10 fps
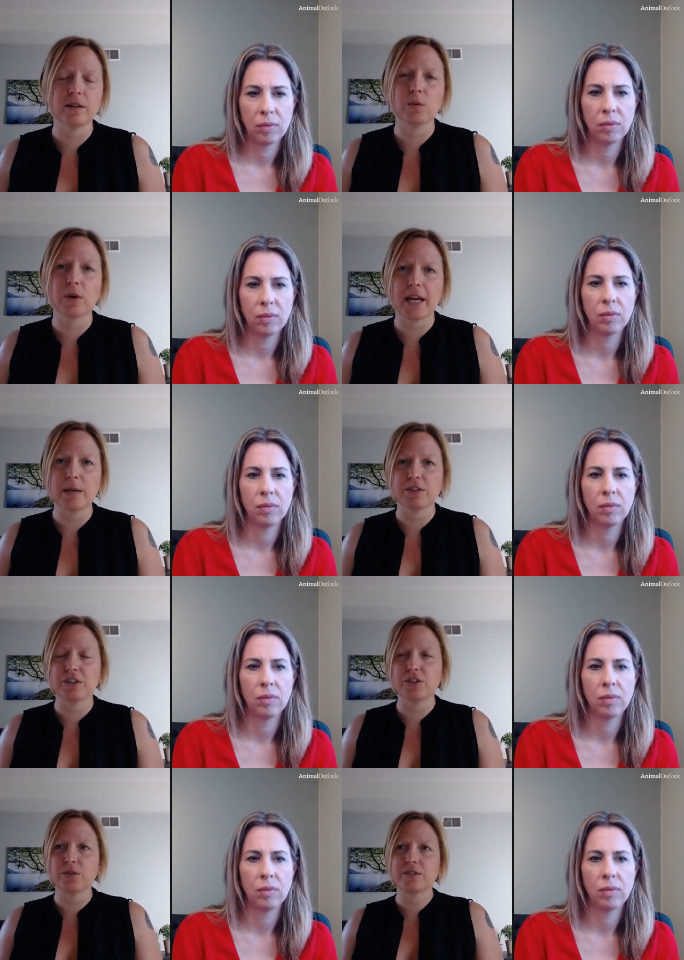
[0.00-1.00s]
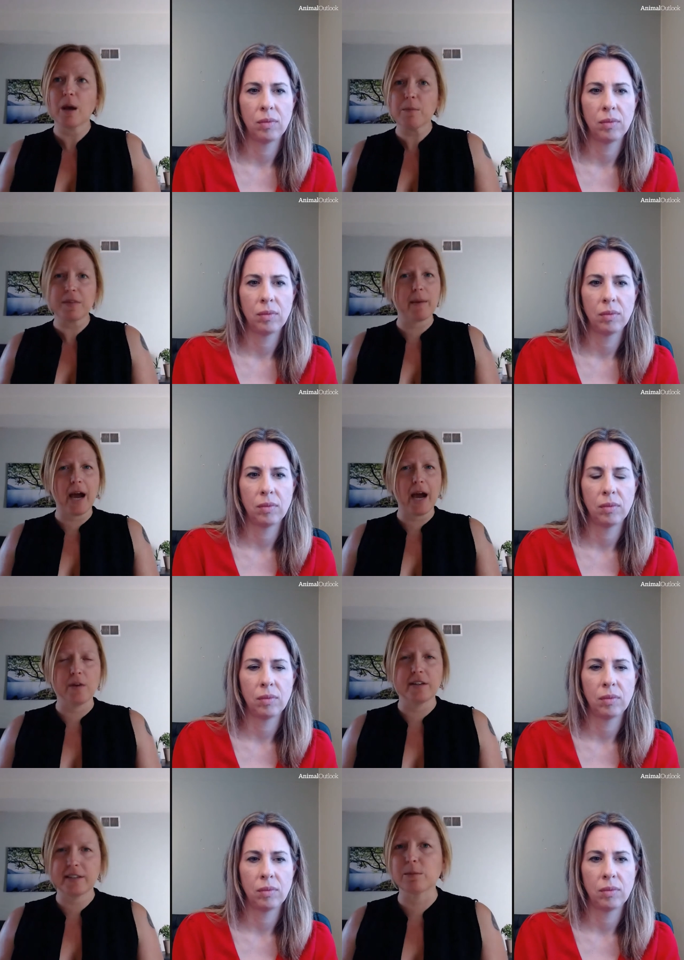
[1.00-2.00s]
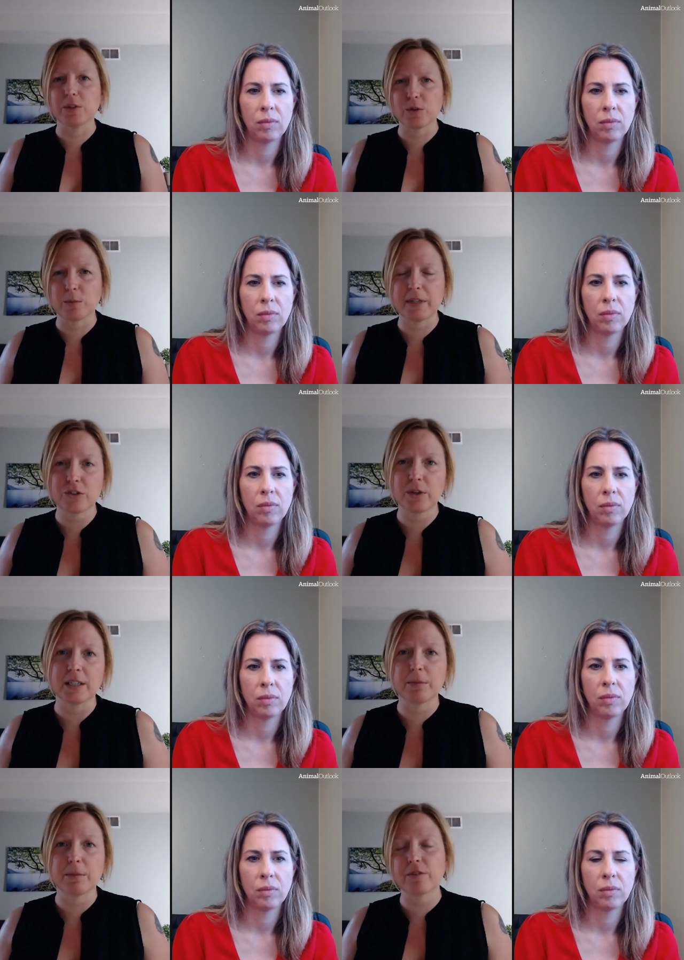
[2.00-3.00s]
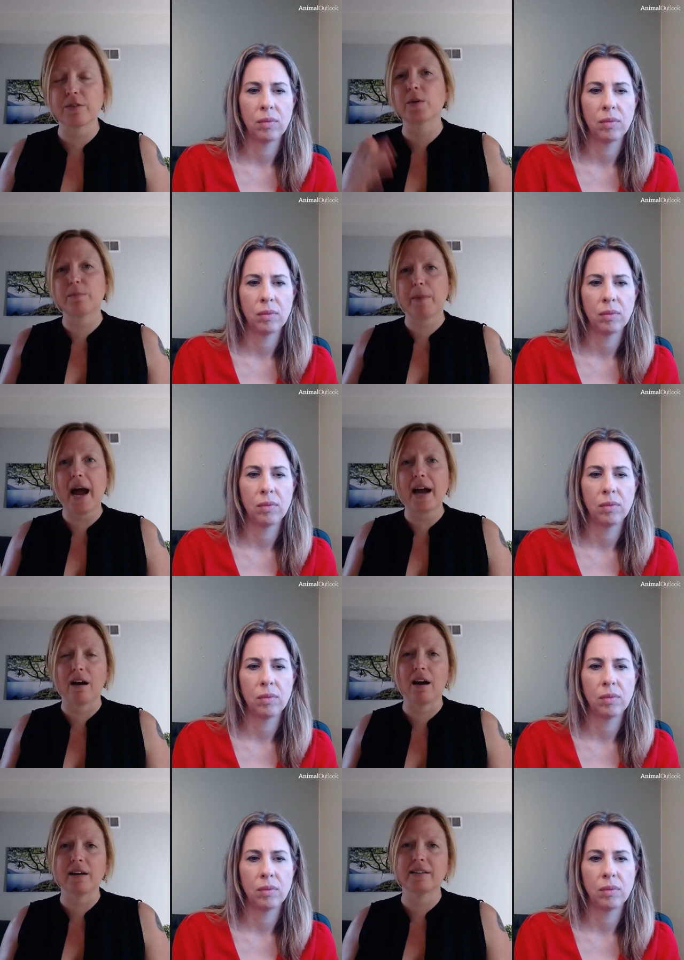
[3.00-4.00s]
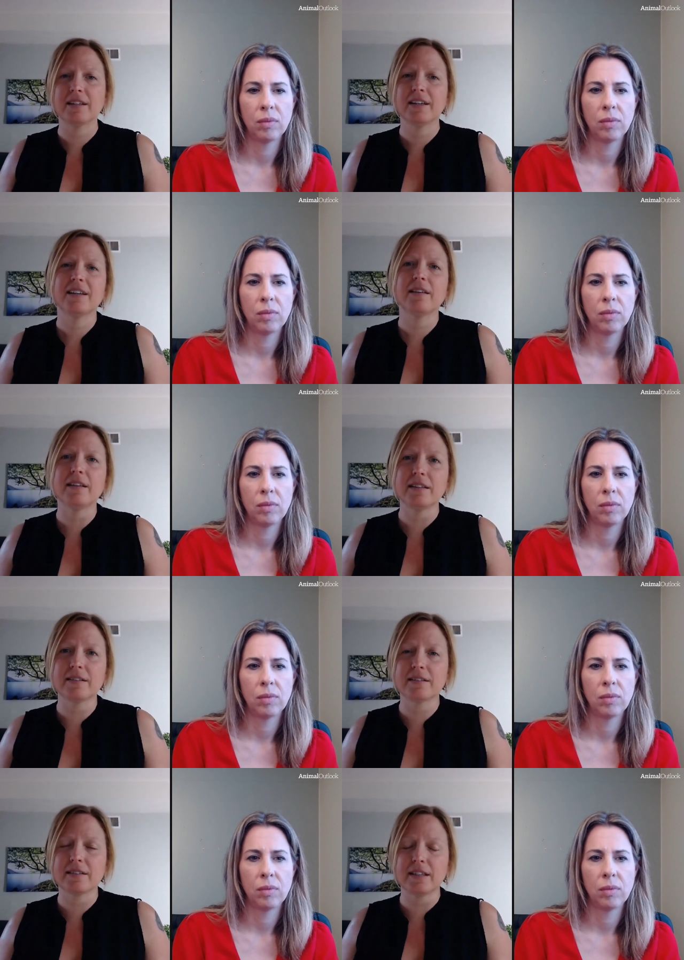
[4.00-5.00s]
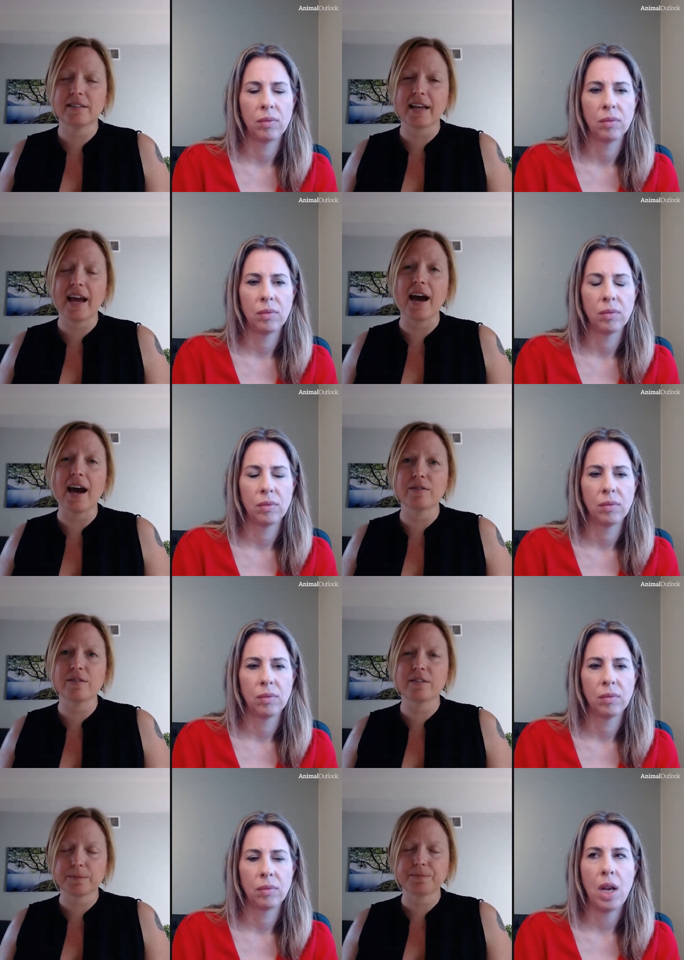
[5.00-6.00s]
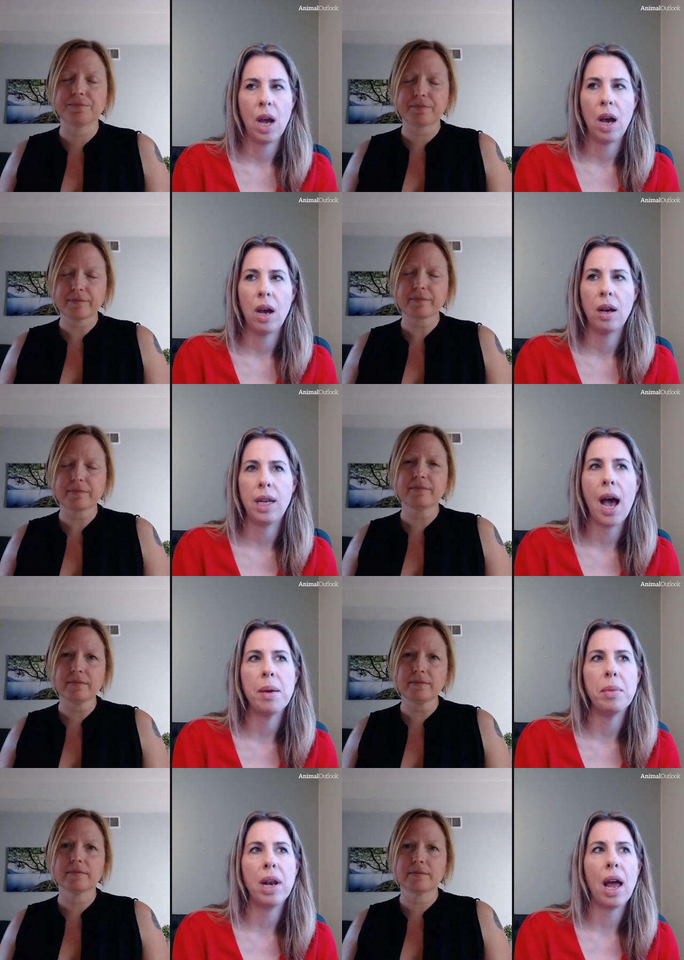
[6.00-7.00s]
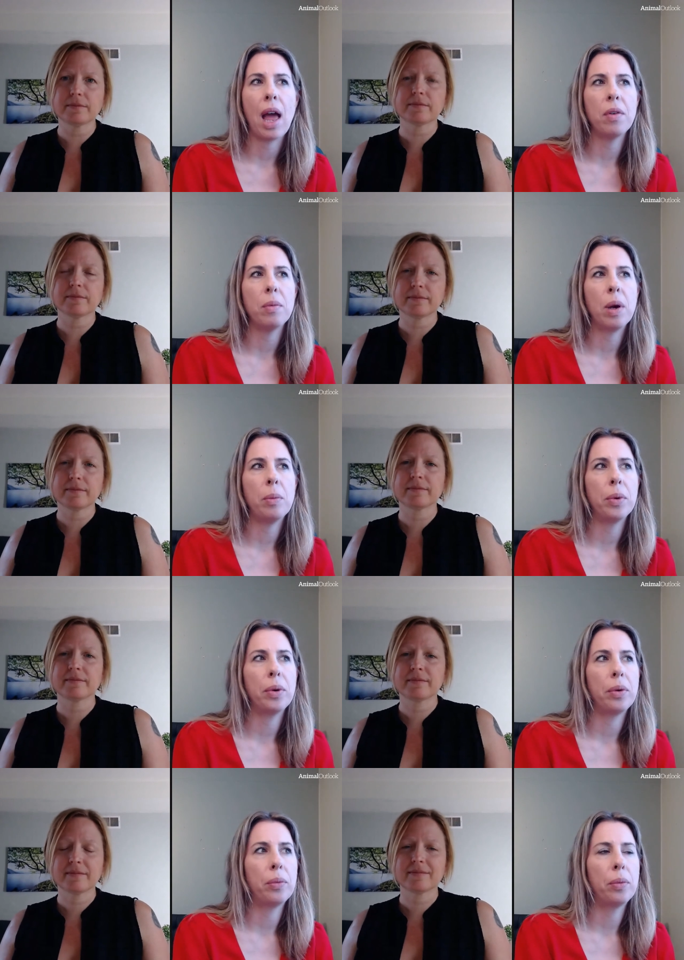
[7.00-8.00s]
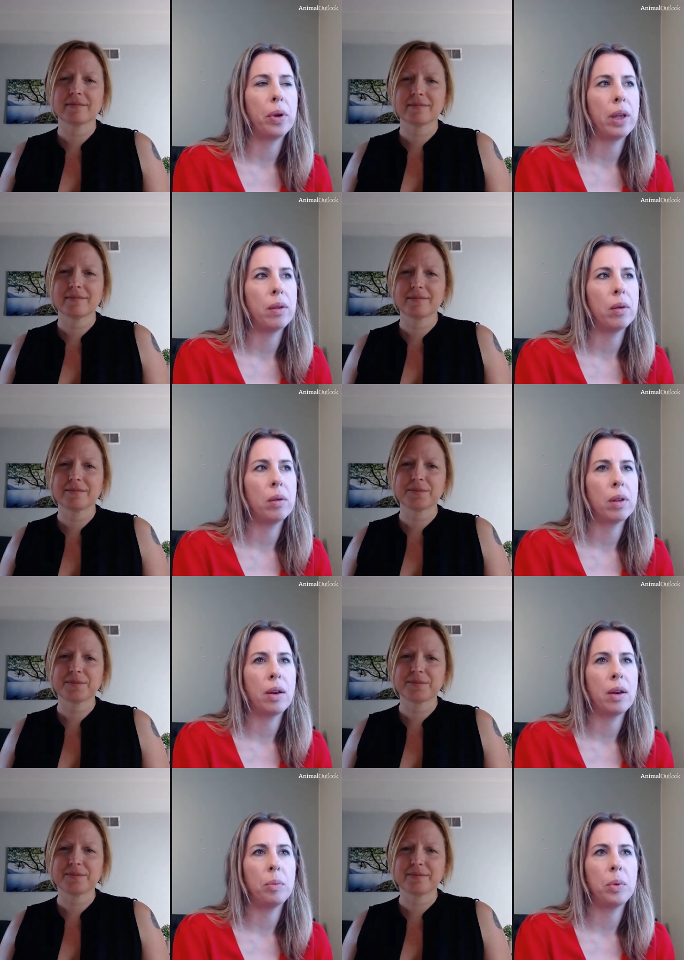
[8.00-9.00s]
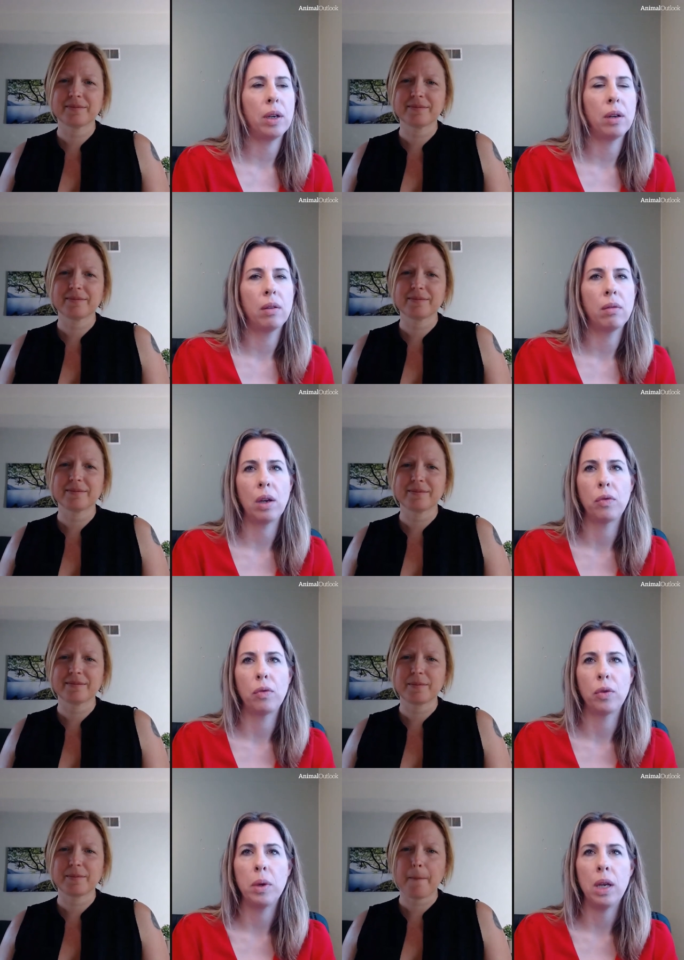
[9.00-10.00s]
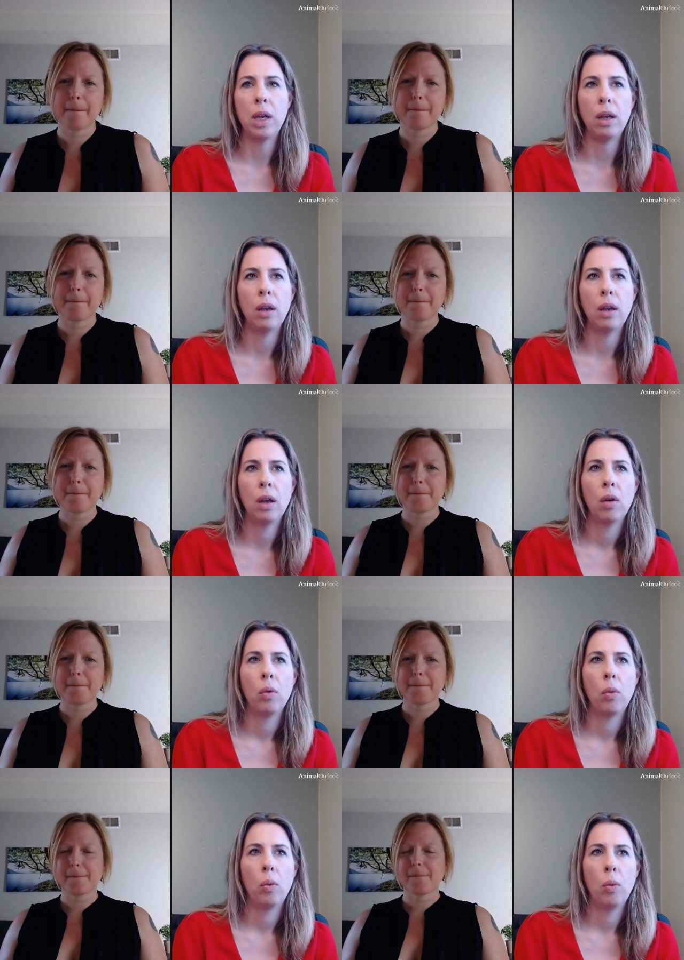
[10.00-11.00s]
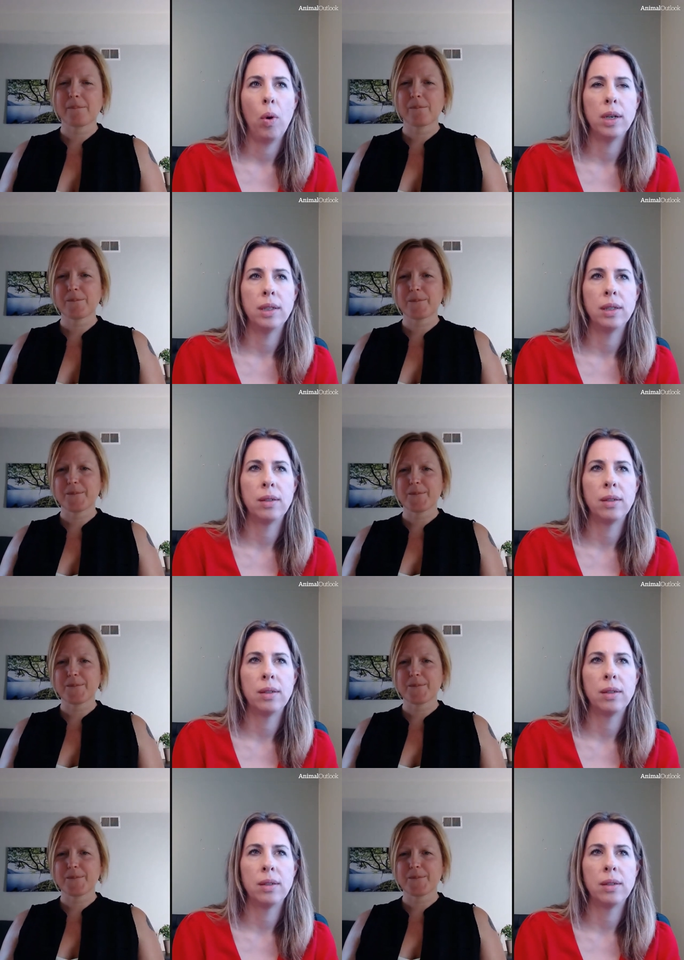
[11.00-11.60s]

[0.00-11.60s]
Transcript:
Speaker 1: were able to do something about how these animals were being treated put the focus back on these these calves
Speaker 2: yeah yeah i mean i, I remember really the the kind of big thing for me was